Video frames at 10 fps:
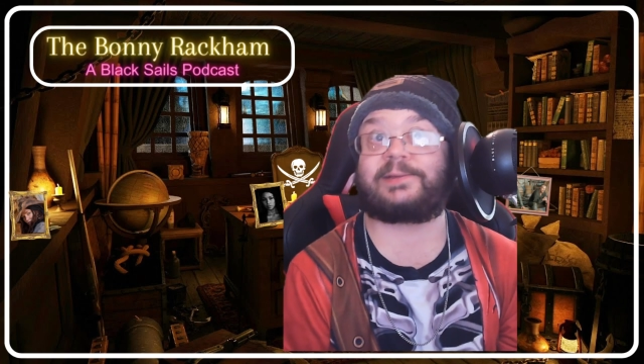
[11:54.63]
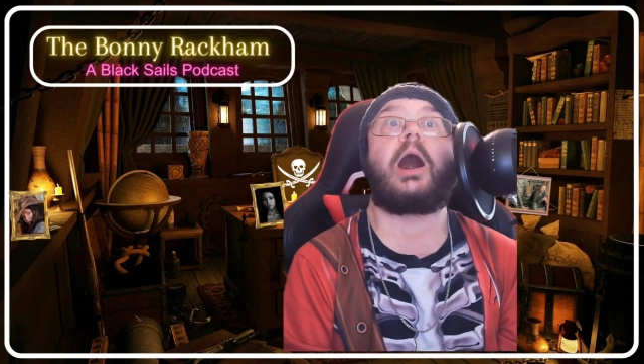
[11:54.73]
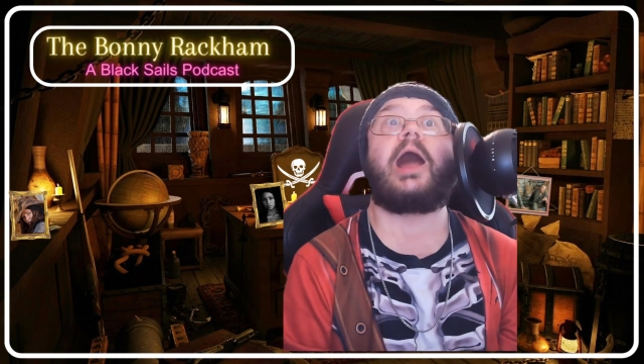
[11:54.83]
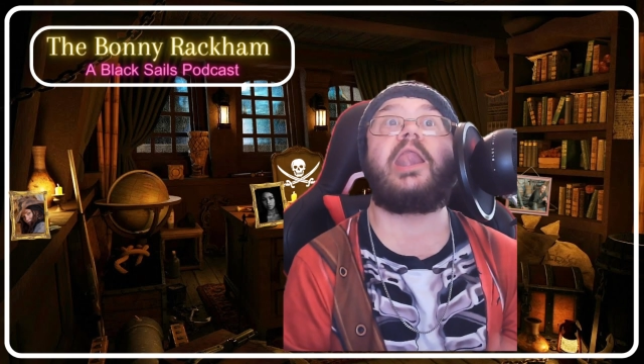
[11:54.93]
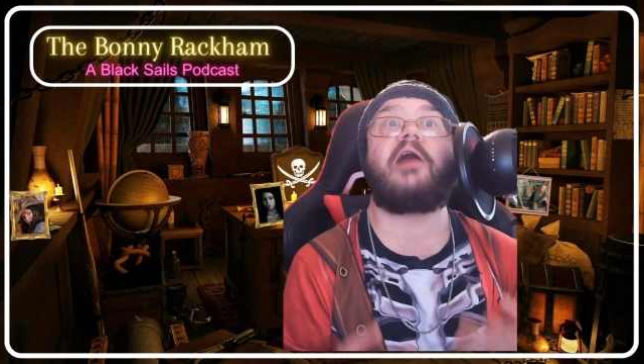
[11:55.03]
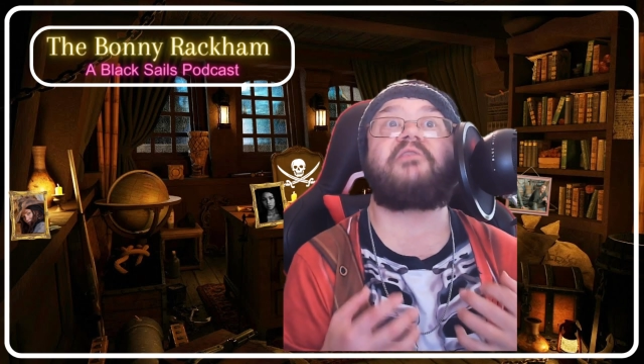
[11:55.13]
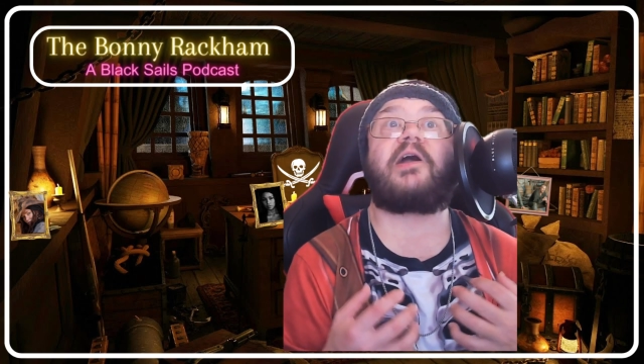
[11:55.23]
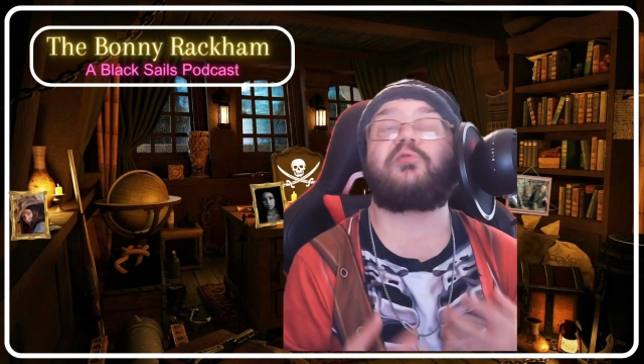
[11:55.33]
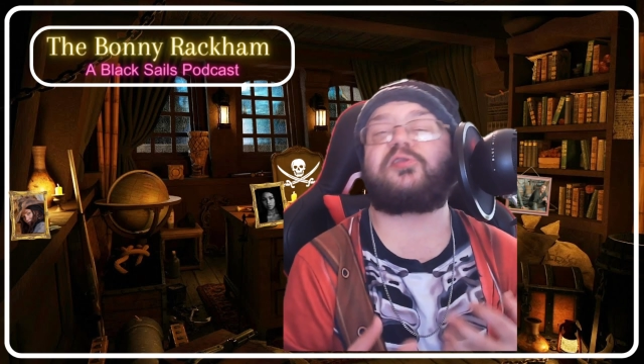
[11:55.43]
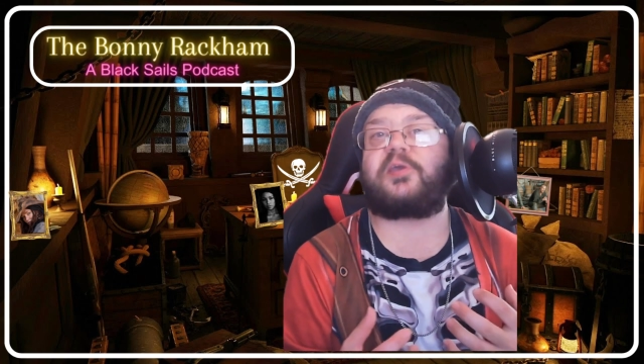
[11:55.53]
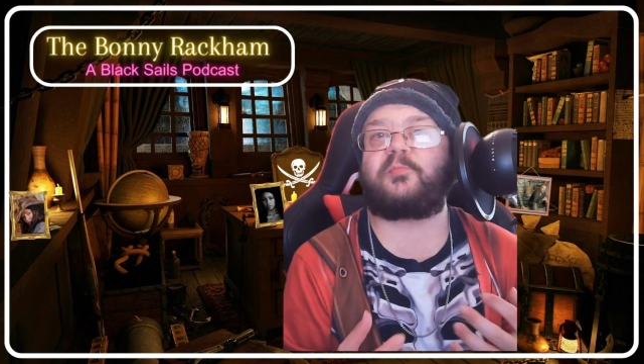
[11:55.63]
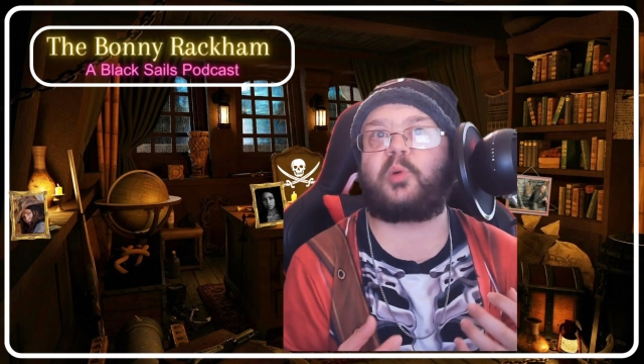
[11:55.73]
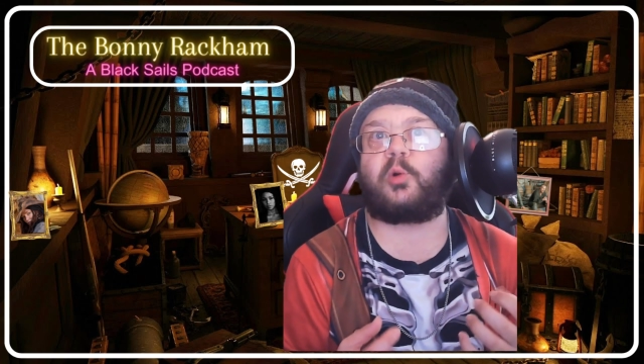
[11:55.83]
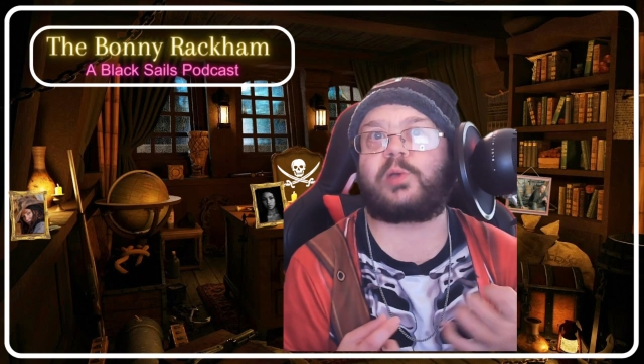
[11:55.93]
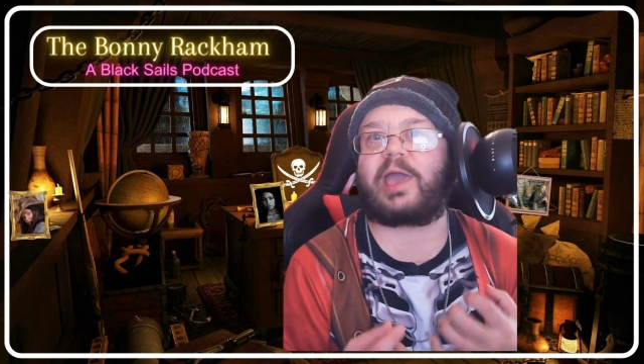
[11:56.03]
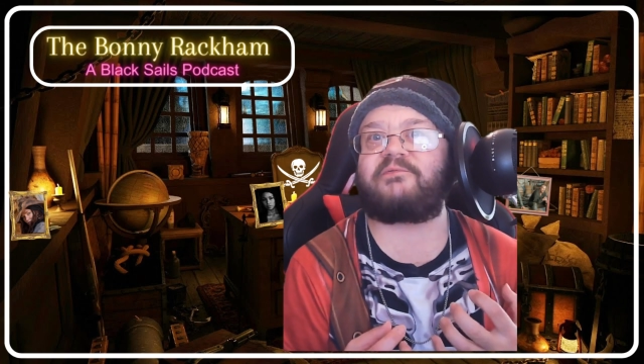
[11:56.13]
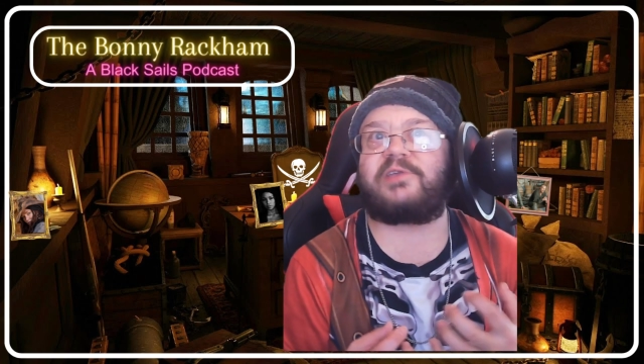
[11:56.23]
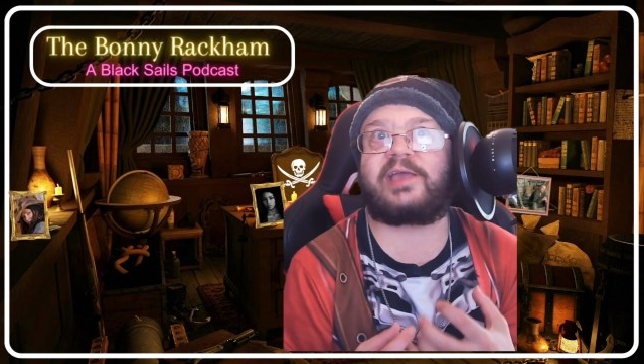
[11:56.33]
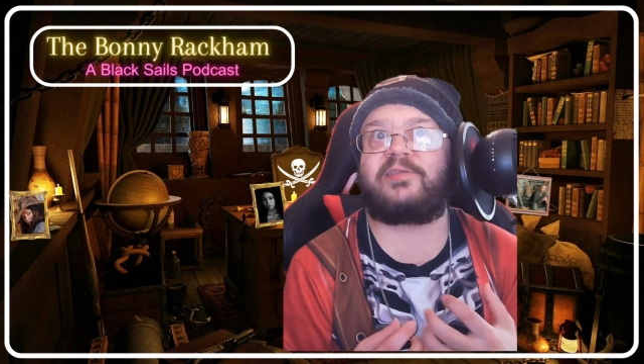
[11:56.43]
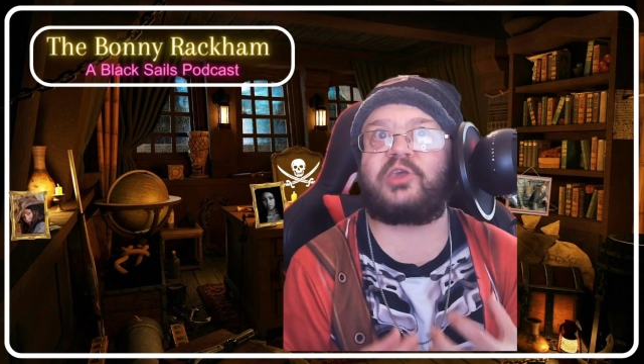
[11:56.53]
I love how simple getting
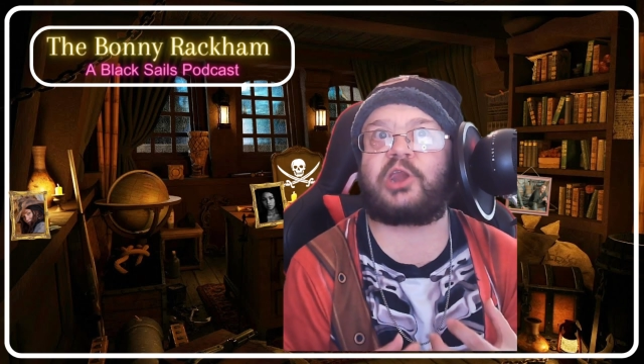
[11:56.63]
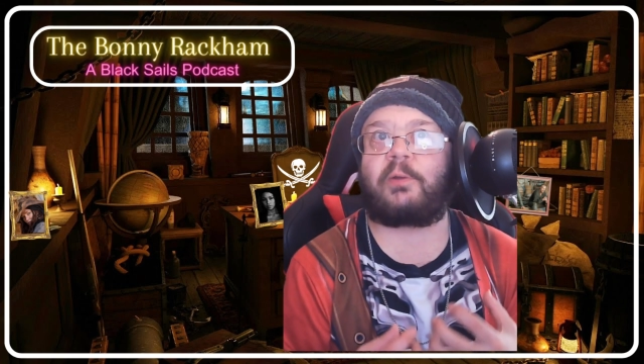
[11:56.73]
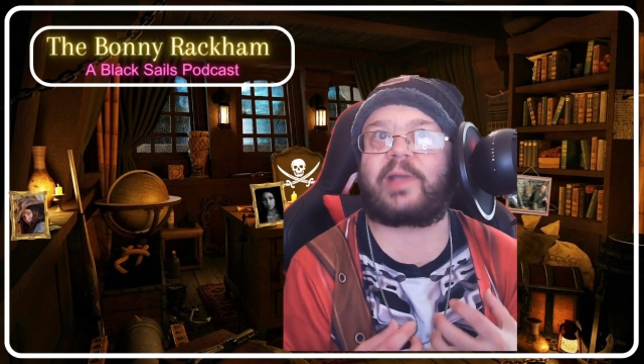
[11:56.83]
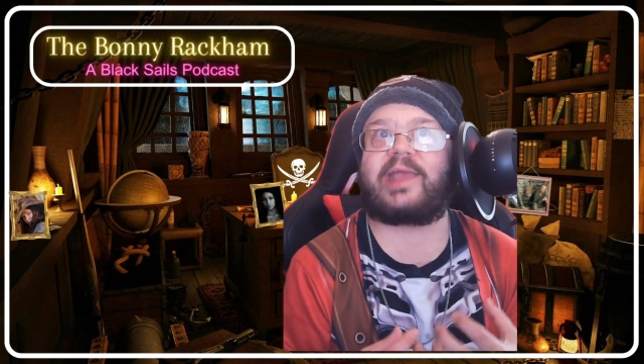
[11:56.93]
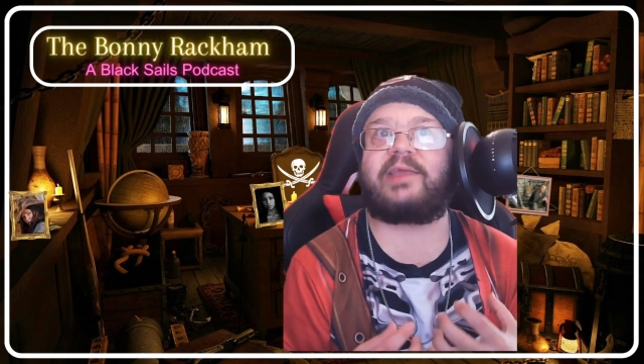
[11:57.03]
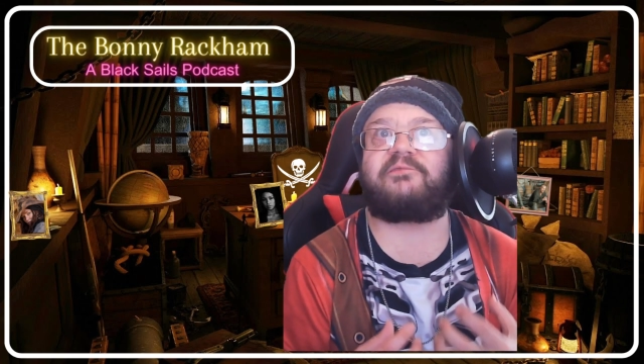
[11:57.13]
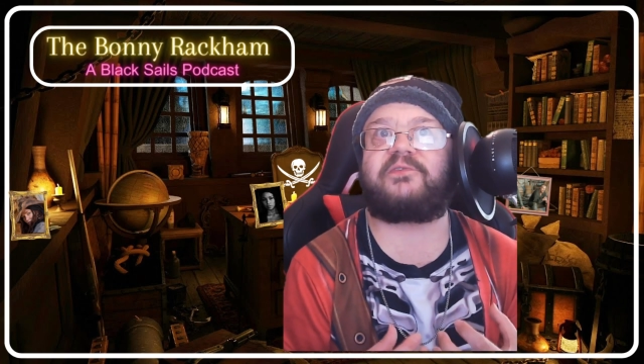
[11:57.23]
in